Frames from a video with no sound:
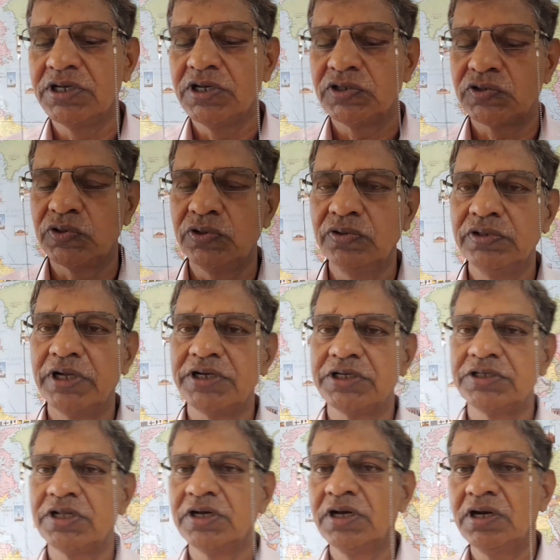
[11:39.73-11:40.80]
So that
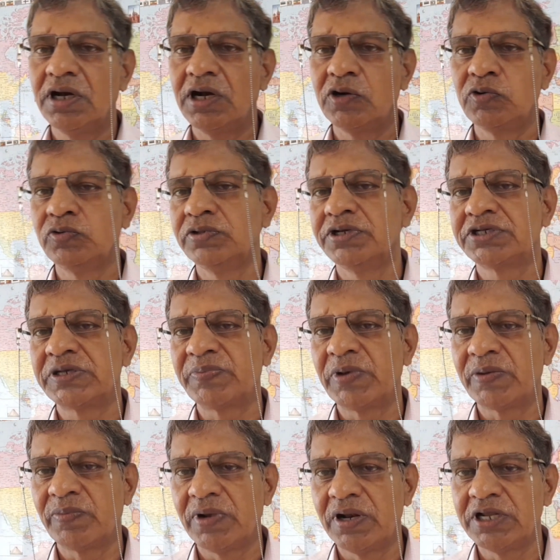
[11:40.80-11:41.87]
is how the
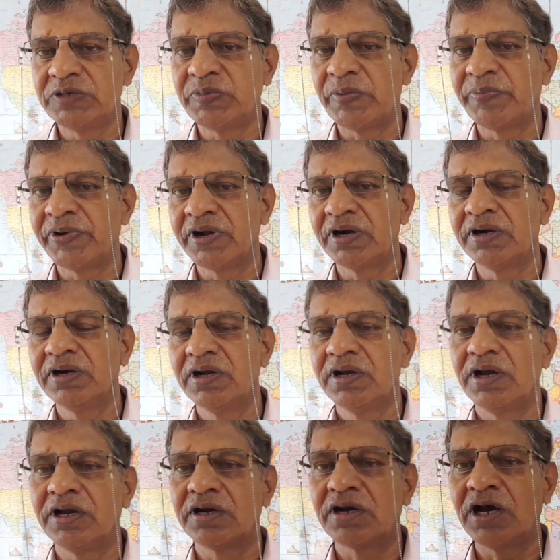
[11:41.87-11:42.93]
shipping bill is prepared
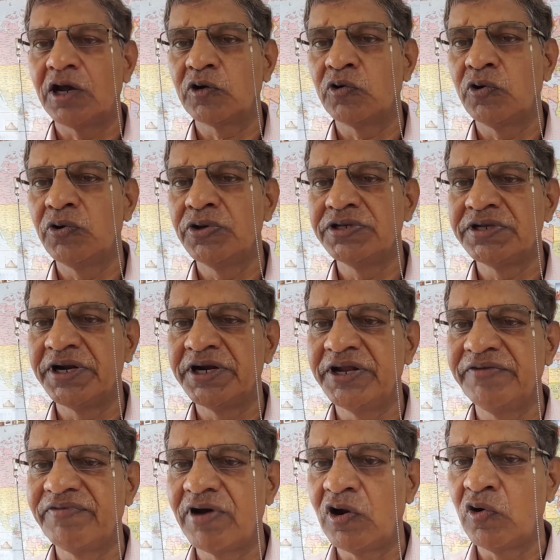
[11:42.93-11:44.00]
and cargo is ready
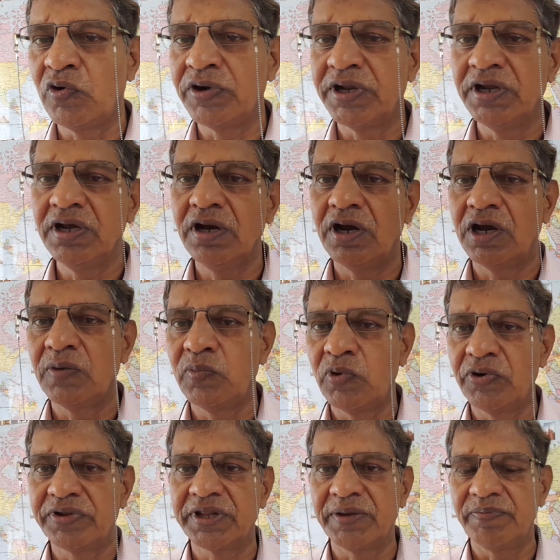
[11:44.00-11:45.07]
for loading on
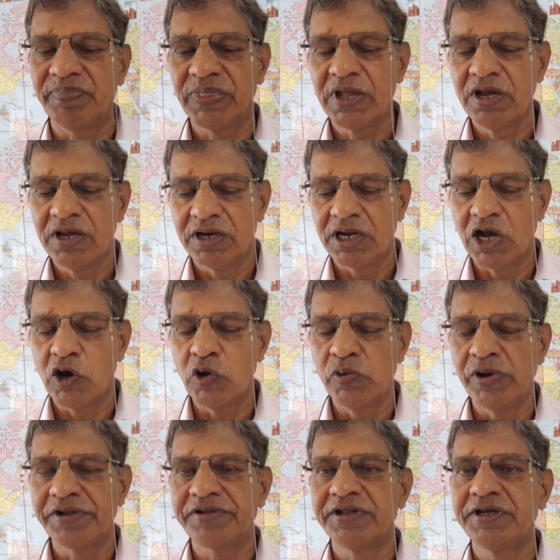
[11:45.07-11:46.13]
board ship. Now we
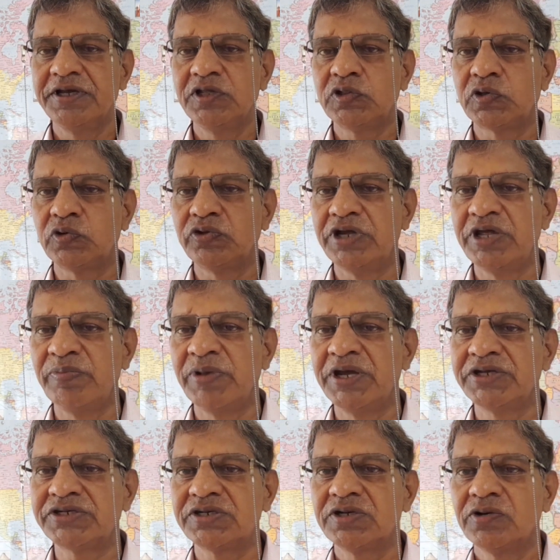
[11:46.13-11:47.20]
will see through the
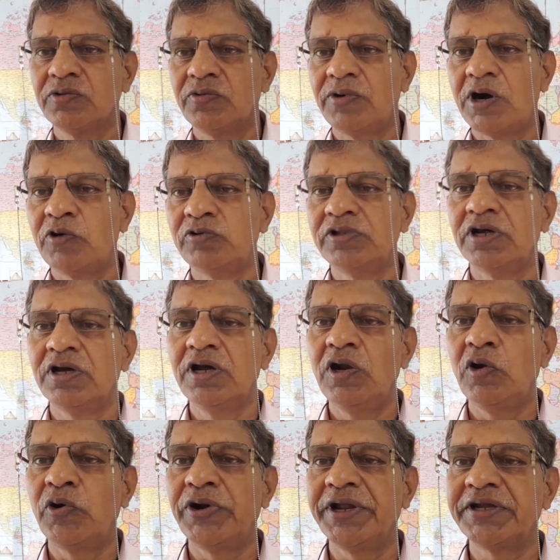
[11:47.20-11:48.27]
image how the
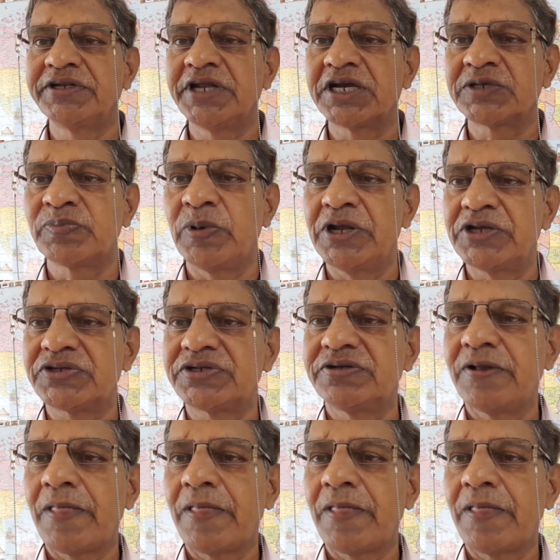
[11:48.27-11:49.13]
loading takes place.